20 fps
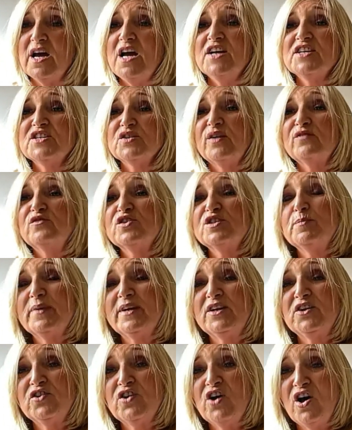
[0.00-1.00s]
So I've just been
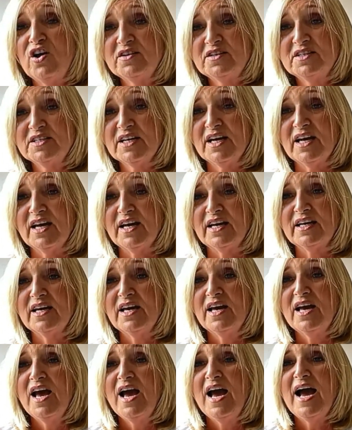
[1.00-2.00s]
on holiday,
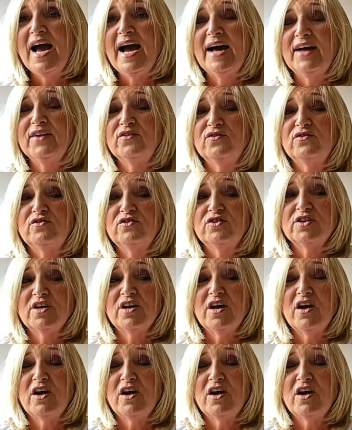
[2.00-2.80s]
and